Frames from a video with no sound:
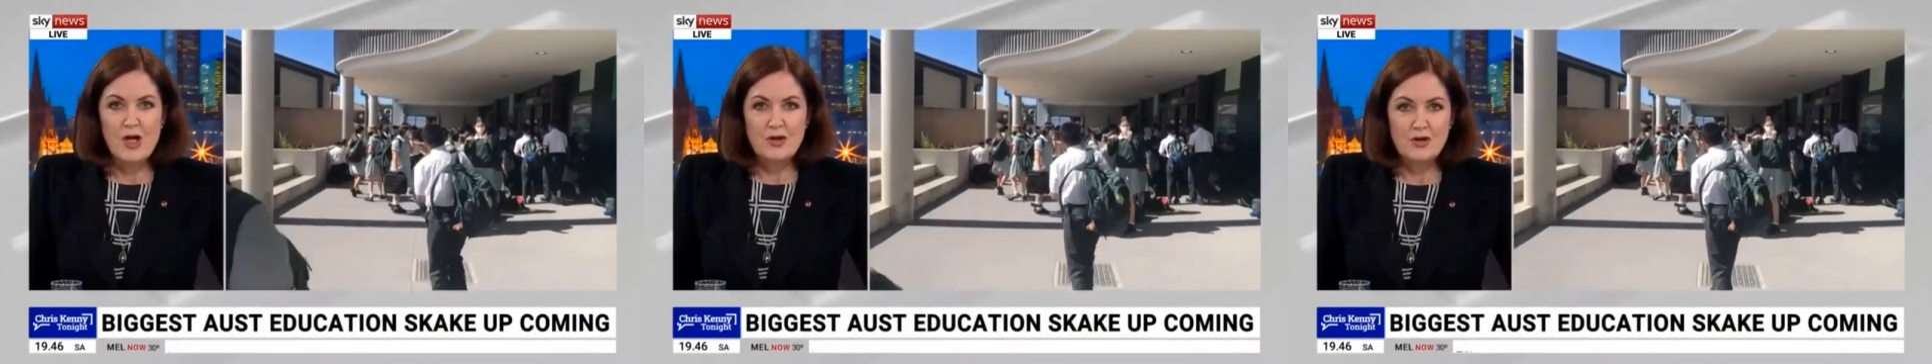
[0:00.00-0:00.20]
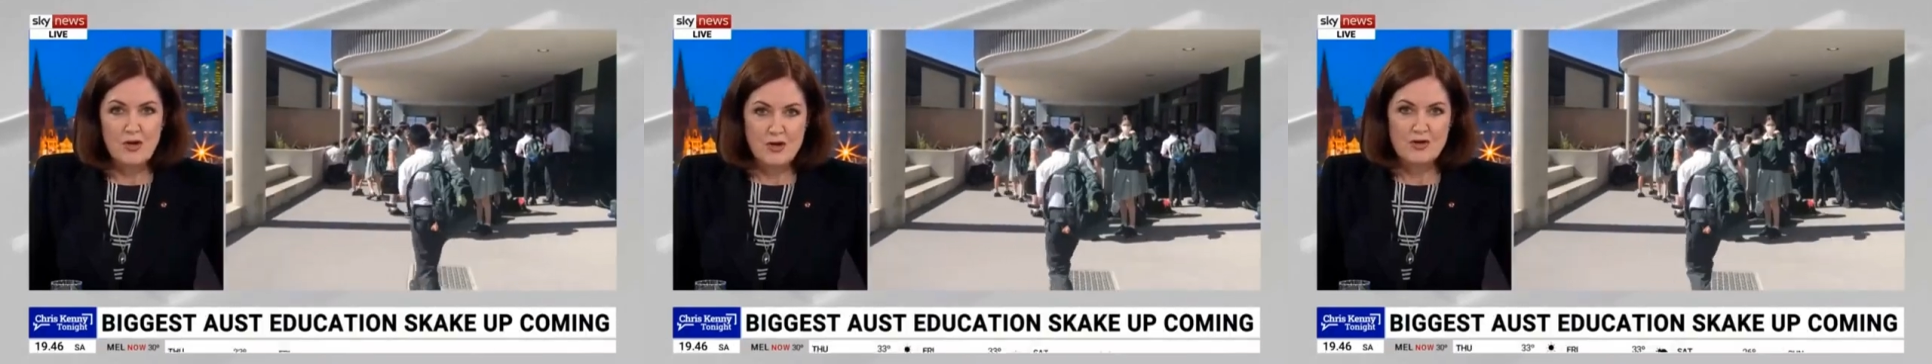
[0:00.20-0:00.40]

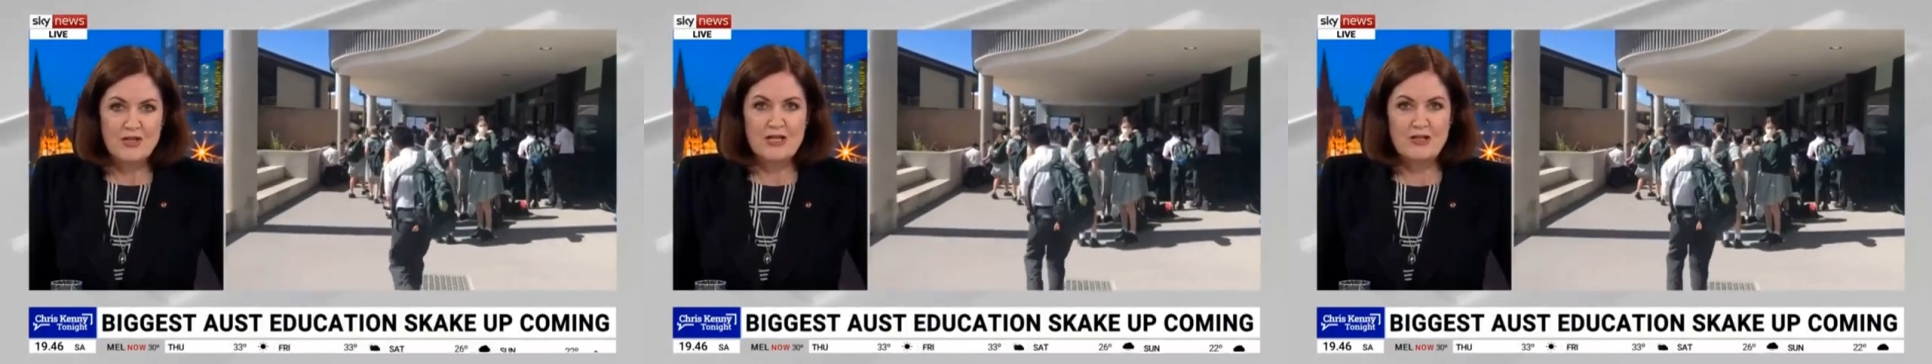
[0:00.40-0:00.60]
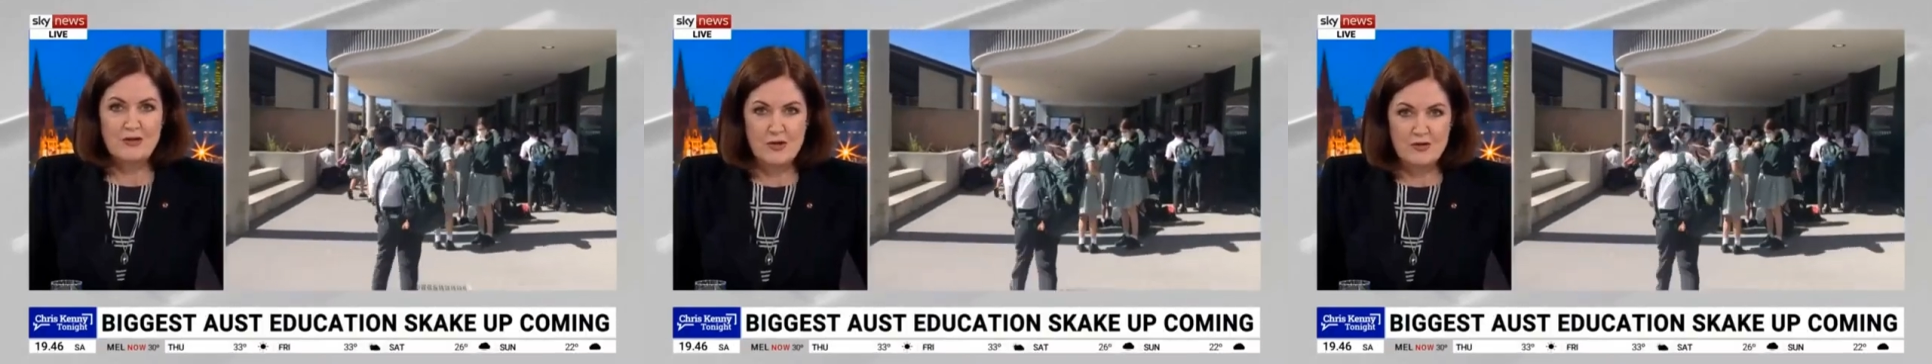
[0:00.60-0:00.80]
not
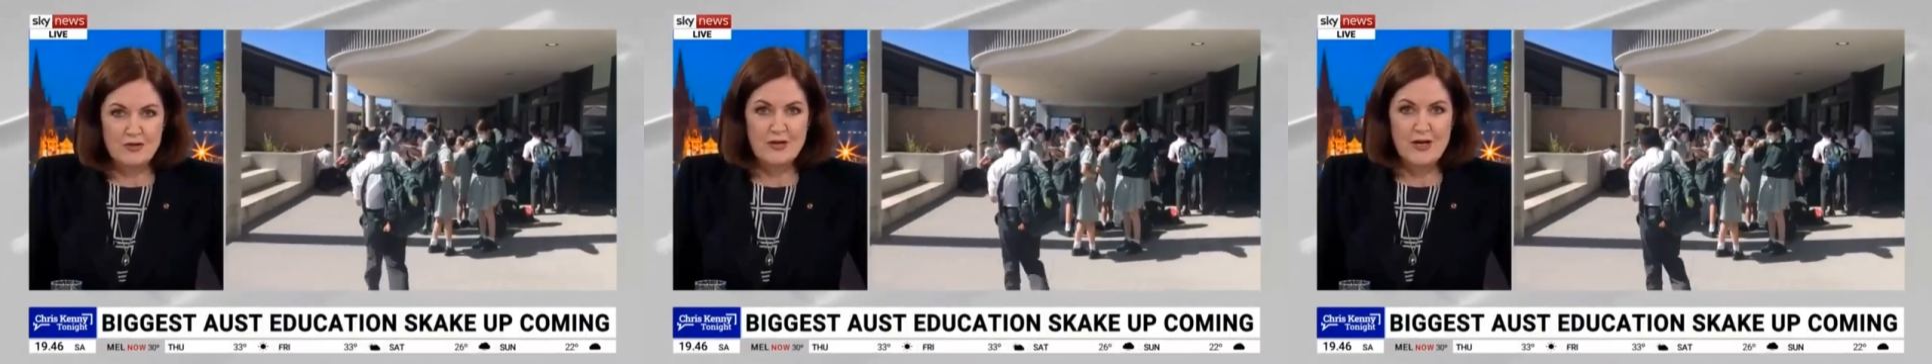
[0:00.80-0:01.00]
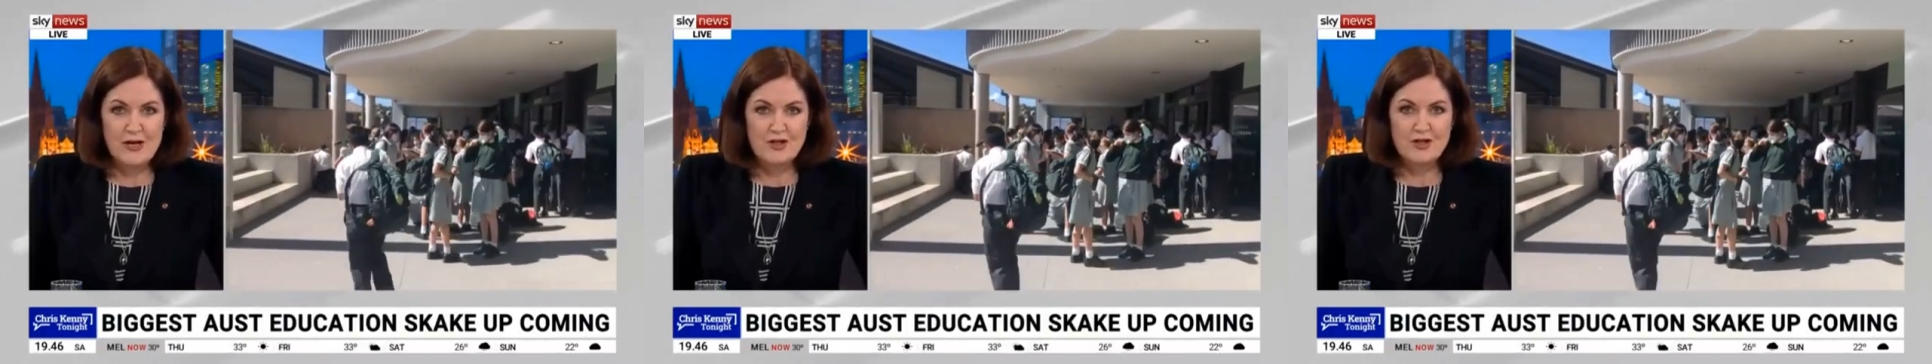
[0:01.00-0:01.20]

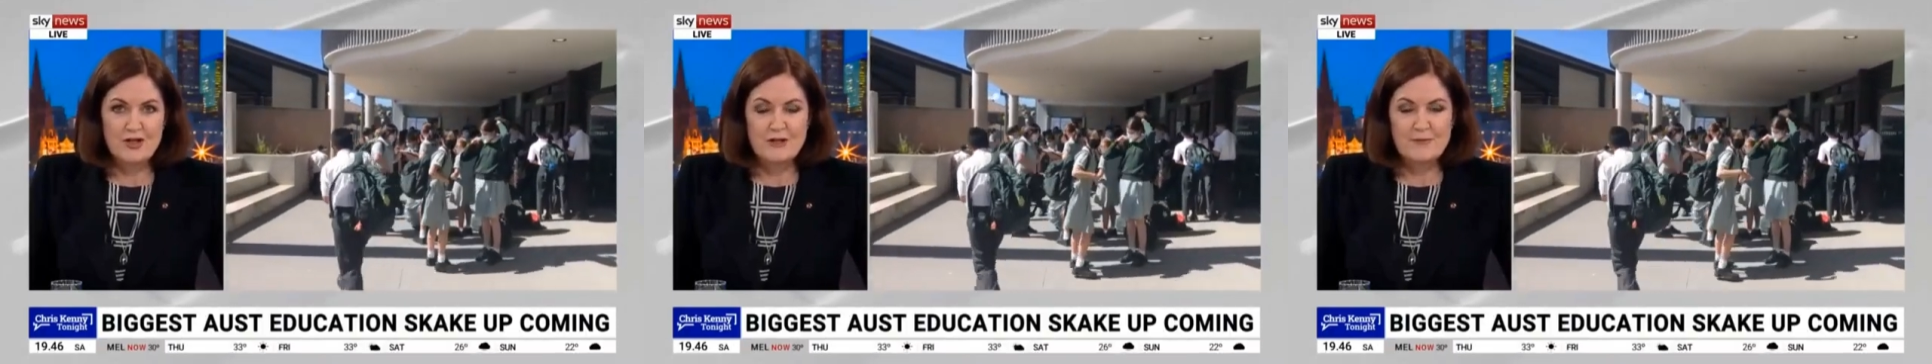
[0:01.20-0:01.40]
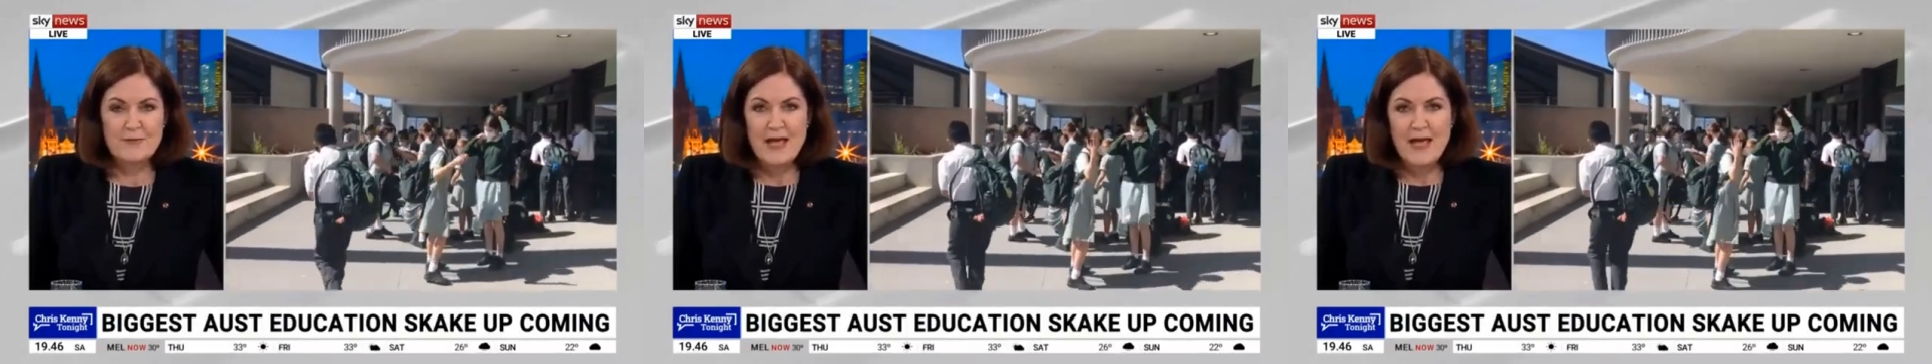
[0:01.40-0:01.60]

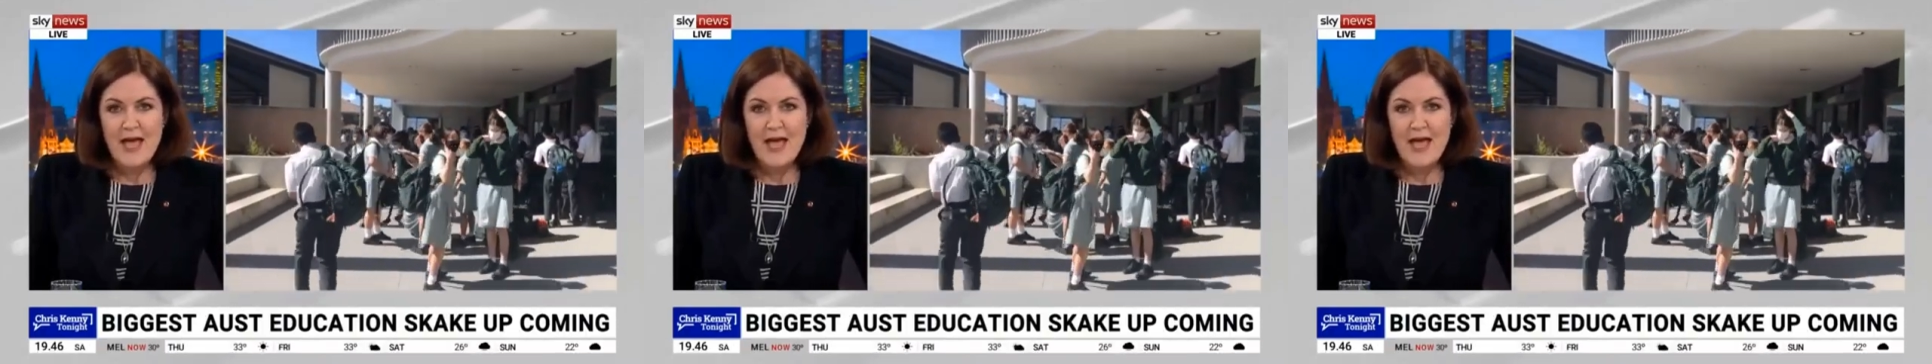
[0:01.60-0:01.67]
indoctrination.